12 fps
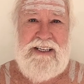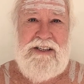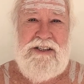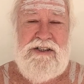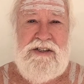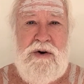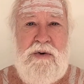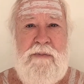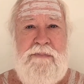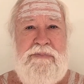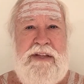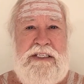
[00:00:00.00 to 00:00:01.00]
So
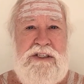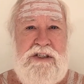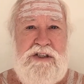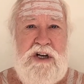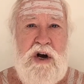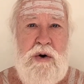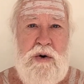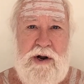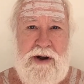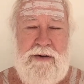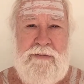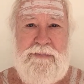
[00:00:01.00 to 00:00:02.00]
this is
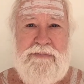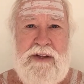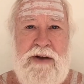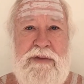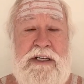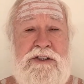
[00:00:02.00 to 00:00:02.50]
yoga. This